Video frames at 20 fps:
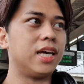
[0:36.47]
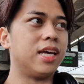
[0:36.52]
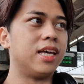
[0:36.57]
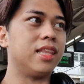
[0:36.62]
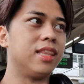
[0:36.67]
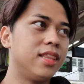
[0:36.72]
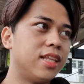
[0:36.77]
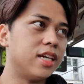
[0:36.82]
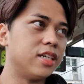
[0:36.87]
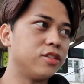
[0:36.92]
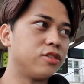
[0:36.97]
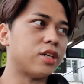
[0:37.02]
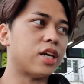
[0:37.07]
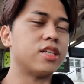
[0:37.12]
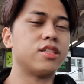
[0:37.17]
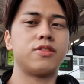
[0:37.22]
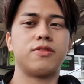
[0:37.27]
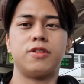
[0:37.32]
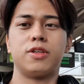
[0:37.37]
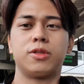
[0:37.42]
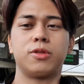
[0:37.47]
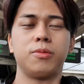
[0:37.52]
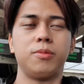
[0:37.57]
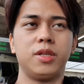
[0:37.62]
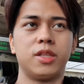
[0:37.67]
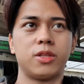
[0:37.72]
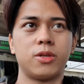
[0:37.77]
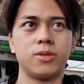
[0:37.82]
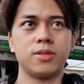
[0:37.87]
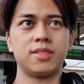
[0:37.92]
and then transfer to
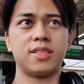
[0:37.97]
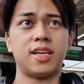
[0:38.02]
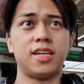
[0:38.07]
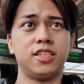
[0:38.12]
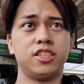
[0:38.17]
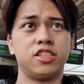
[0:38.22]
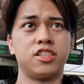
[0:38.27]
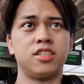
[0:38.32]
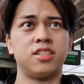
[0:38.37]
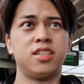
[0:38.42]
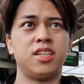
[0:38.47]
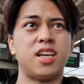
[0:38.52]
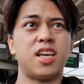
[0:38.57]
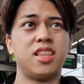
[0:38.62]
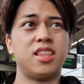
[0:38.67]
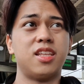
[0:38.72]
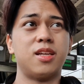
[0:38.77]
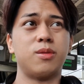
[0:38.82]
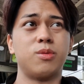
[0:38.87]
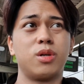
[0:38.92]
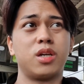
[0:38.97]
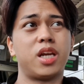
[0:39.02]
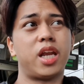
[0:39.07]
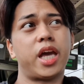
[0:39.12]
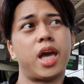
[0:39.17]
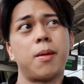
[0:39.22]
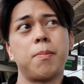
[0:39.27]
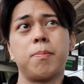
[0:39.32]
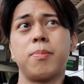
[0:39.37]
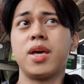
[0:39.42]
Mito Station, and then we're
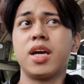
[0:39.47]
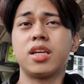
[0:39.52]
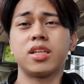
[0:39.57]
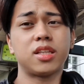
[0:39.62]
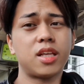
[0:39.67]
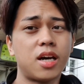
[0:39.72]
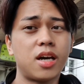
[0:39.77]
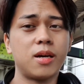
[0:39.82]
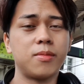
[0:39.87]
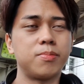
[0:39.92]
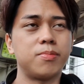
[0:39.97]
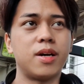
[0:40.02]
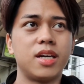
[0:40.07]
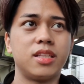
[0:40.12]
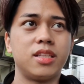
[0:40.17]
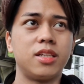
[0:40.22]
gonna get picked up by